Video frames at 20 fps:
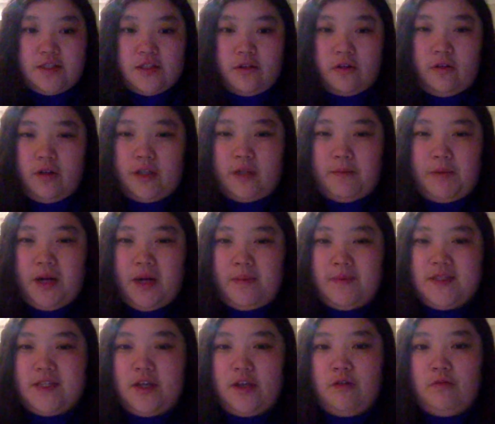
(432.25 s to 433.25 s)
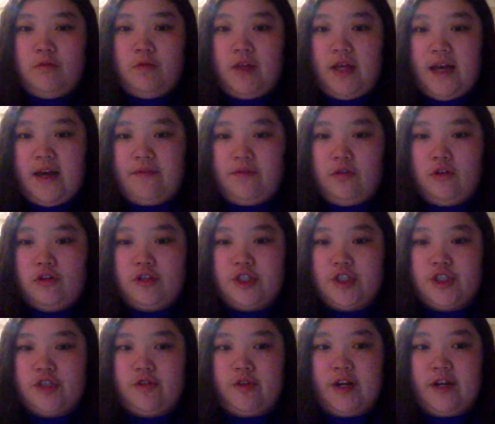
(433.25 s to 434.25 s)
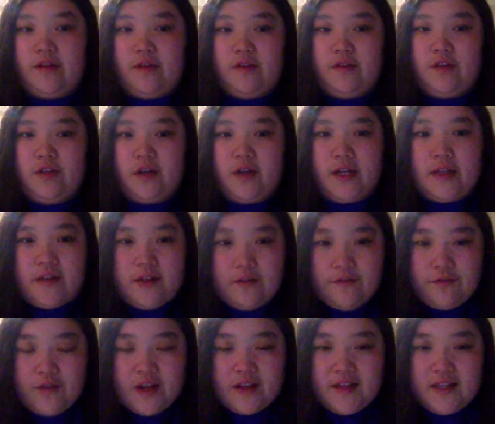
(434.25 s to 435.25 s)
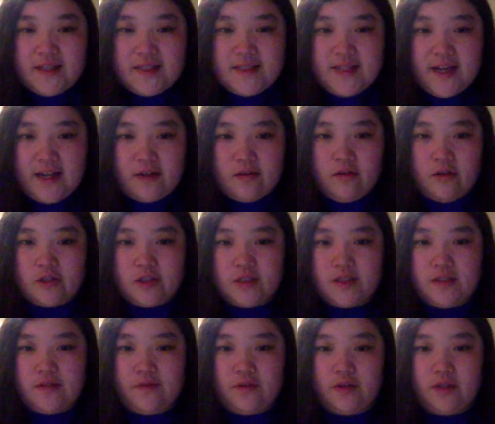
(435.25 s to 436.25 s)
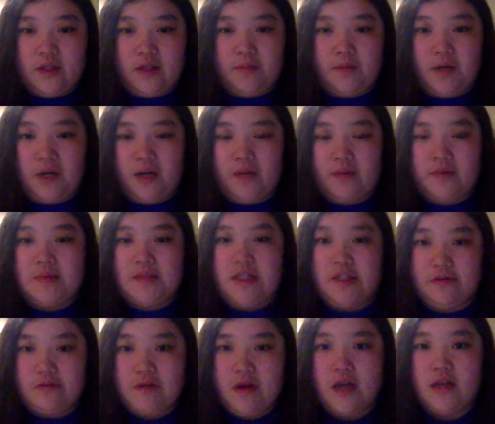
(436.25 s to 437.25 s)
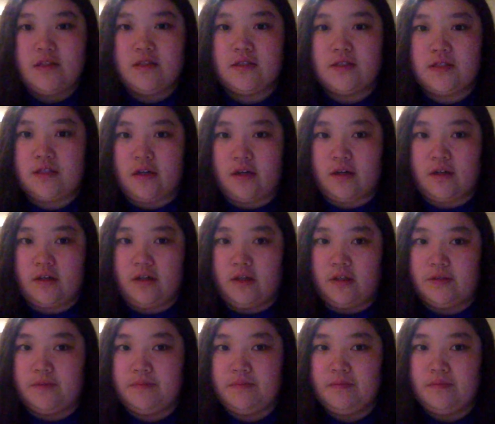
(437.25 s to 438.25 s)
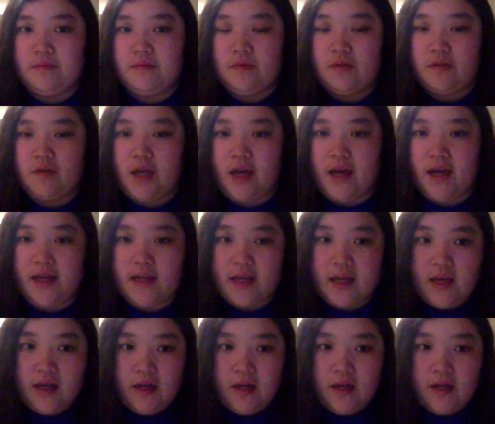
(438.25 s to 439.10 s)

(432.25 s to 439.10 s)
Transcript: Circle all the problems that you will have quotients greater than 30, then find the exact quotients of only the problems you circle. Okay?